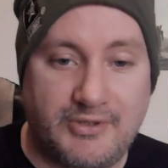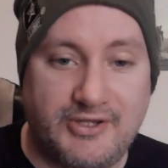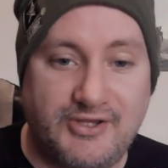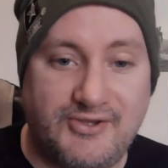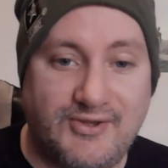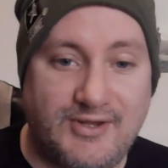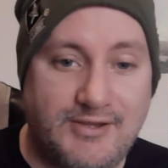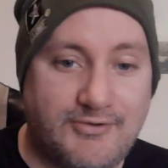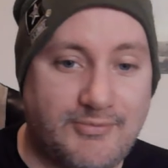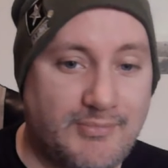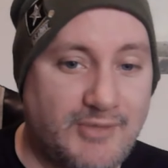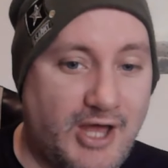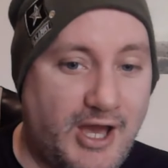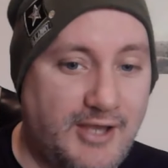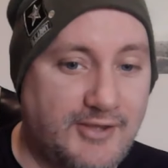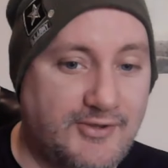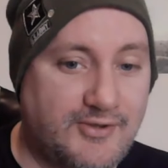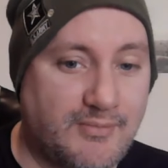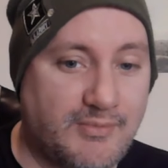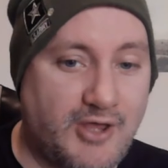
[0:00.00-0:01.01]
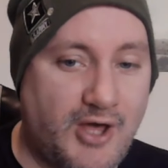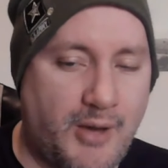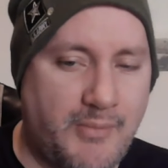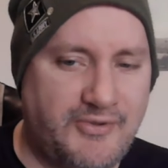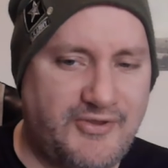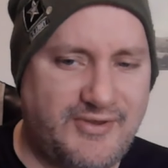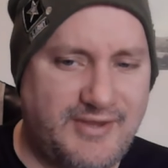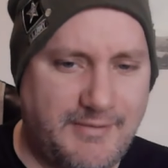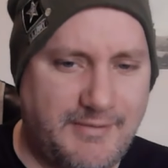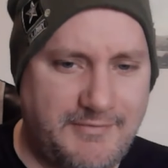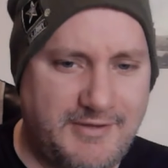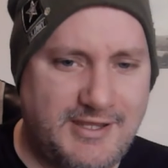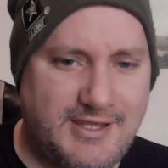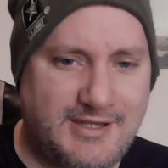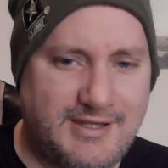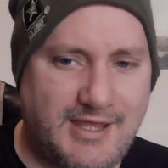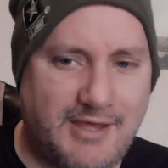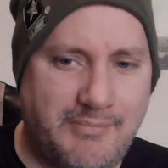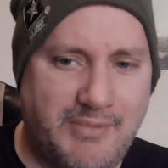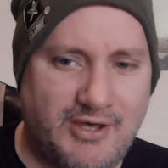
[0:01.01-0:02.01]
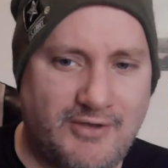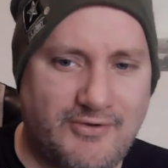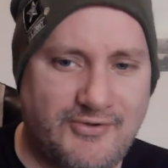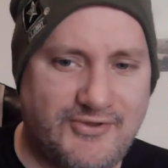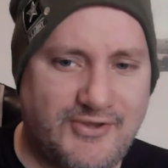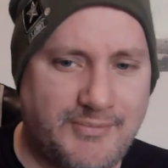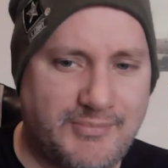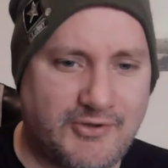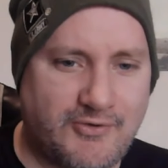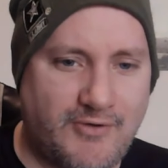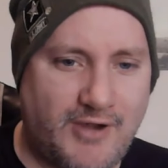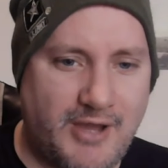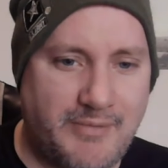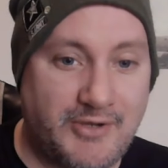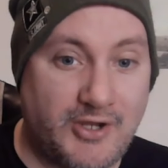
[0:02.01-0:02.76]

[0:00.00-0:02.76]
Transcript: Please leave some likes, some comments, definitely hit that bell to subscribe,